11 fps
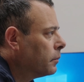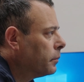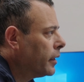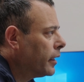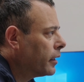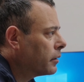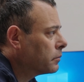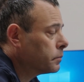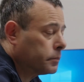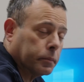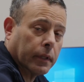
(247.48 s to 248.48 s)
Bing
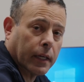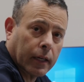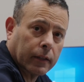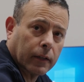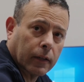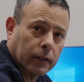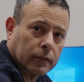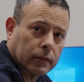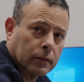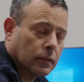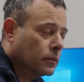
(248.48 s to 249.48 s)
put out an
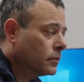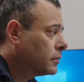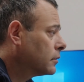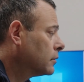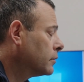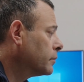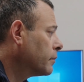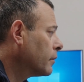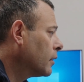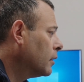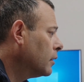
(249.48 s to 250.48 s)
article.
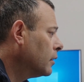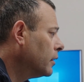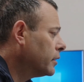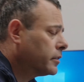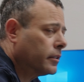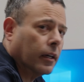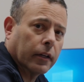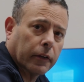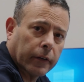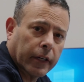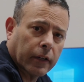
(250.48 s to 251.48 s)
It's not a
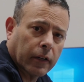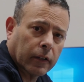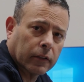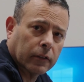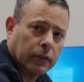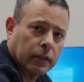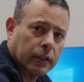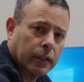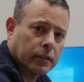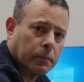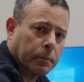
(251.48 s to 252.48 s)
great article.
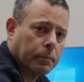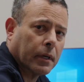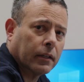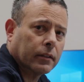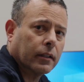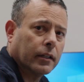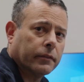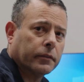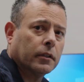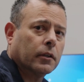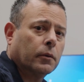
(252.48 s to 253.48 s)
It's about the
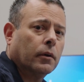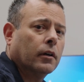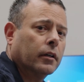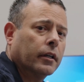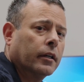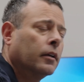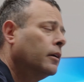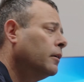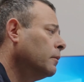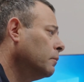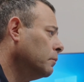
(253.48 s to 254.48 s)
level of quality
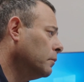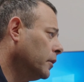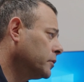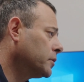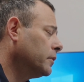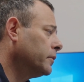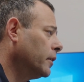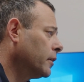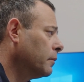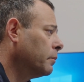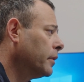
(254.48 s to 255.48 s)
most of our
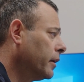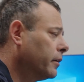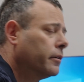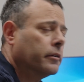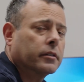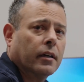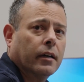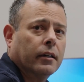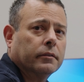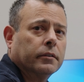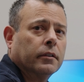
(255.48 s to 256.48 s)
competitors
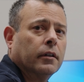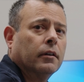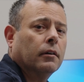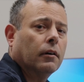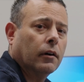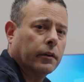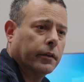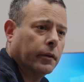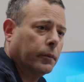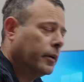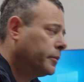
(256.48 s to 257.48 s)
have on their
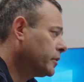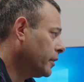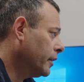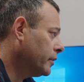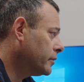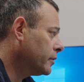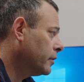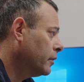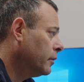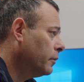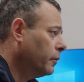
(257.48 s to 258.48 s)
websites,
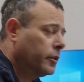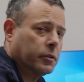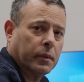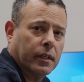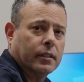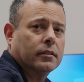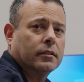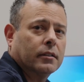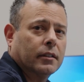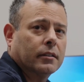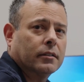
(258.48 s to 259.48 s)
which means
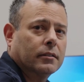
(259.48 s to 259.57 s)
it